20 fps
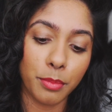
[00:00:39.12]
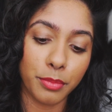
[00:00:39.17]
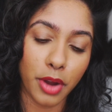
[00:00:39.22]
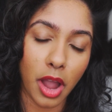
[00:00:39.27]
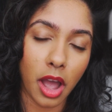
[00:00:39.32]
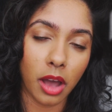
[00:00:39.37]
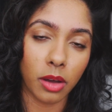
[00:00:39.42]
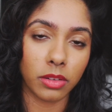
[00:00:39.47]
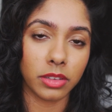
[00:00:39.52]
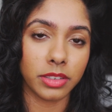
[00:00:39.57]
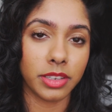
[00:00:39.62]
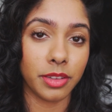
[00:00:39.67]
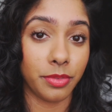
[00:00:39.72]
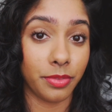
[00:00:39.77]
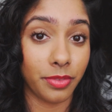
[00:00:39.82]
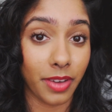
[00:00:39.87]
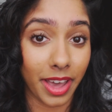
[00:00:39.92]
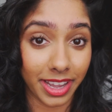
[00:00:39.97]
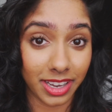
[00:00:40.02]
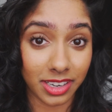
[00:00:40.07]
Brow
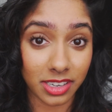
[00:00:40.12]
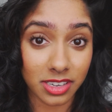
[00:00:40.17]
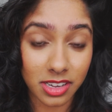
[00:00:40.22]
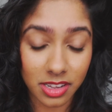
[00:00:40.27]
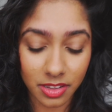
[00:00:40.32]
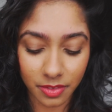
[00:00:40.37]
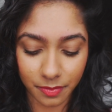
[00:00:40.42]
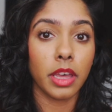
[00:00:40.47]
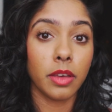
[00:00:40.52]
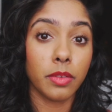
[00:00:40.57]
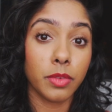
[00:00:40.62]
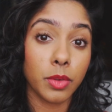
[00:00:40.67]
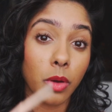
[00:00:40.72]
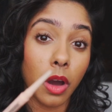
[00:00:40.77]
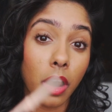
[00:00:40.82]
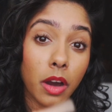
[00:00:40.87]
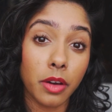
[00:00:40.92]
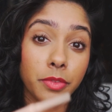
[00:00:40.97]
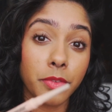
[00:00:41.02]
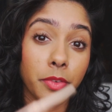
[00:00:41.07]
Definer. If you
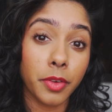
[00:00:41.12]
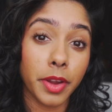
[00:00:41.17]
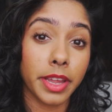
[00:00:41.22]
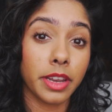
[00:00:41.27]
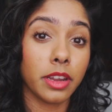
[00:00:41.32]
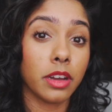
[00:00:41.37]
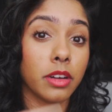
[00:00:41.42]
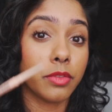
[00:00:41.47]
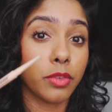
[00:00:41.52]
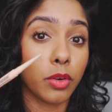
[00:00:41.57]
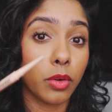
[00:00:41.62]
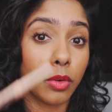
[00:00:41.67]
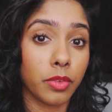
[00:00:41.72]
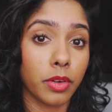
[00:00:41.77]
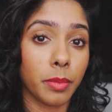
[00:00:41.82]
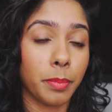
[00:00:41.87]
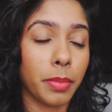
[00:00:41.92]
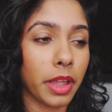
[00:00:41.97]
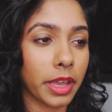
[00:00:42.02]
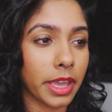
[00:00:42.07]
are afraid of
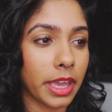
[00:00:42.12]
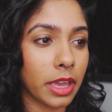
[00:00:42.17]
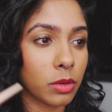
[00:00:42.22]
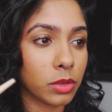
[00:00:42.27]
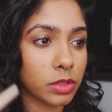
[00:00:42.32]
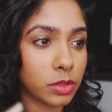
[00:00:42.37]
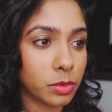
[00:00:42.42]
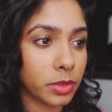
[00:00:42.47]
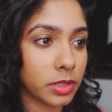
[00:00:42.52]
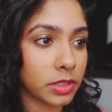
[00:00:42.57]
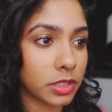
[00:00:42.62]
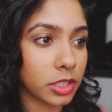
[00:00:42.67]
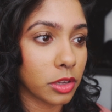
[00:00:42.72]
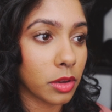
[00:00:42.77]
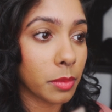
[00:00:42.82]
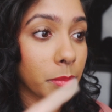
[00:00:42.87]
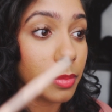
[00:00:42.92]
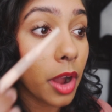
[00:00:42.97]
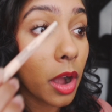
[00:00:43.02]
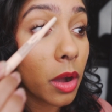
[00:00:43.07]
over plucking or tweezing
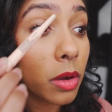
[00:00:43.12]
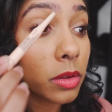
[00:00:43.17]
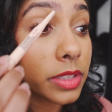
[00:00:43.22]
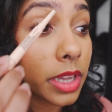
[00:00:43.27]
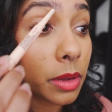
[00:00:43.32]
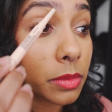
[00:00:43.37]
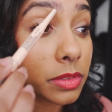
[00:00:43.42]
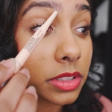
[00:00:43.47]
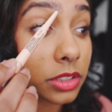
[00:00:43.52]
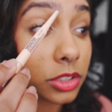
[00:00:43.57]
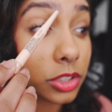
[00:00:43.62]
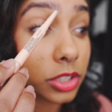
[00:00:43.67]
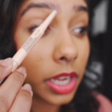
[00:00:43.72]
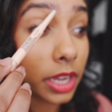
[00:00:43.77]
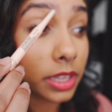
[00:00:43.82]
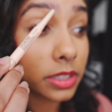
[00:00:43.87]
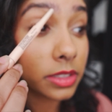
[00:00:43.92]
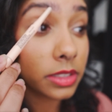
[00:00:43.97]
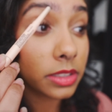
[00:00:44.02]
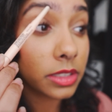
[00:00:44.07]
your brows, I would
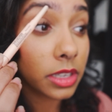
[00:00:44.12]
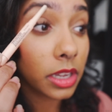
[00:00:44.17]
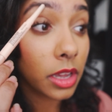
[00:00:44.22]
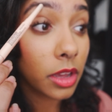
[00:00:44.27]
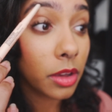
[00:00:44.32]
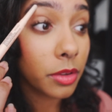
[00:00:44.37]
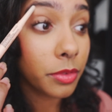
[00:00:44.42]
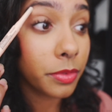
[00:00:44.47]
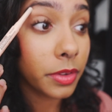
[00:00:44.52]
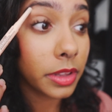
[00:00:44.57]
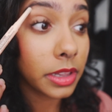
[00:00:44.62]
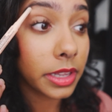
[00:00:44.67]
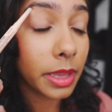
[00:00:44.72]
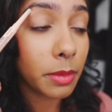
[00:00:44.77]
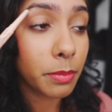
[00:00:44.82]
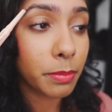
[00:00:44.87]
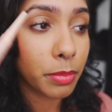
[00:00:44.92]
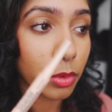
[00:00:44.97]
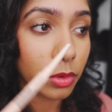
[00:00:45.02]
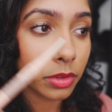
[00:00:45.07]
suggest
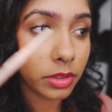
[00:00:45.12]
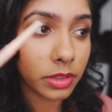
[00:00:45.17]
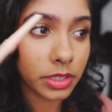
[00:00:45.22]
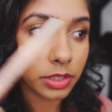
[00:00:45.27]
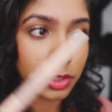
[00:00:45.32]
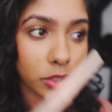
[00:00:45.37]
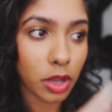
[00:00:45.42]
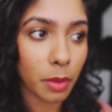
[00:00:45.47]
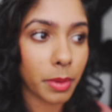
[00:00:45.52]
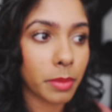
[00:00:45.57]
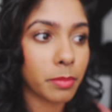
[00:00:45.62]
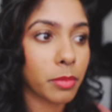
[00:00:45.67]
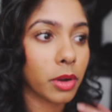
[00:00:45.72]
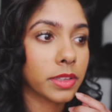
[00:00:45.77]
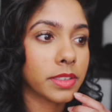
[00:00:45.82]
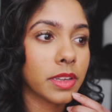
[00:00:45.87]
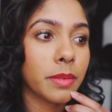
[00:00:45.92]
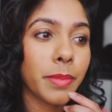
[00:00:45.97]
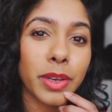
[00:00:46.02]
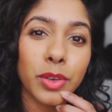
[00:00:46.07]
filling both the top and
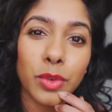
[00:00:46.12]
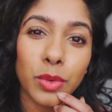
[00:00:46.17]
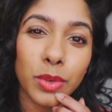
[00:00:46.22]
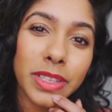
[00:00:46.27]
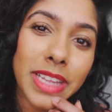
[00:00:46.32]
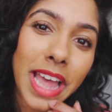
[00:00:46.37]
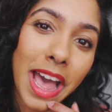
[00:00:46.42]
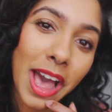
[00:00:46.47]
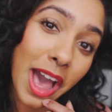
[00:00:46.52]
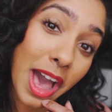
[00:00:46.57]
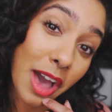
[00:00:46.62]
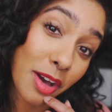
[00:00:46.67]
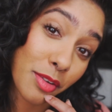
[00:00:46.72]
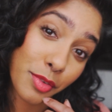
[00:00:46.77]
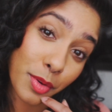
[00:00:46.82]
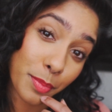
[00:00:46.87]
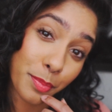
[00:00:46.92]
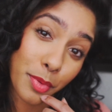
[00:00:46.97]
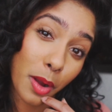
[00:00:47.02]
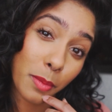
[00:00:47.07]
bottom. I don't have
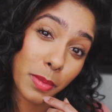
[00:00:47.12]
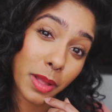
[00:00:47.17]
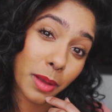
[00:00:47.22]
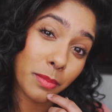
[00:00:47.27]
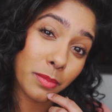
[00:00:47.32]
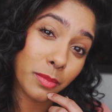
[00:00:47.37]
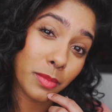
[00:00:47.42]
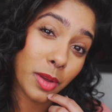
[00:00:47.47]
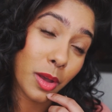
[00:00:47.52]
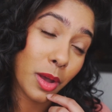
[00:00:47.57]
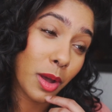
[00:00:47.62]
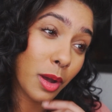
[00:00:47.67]
a problem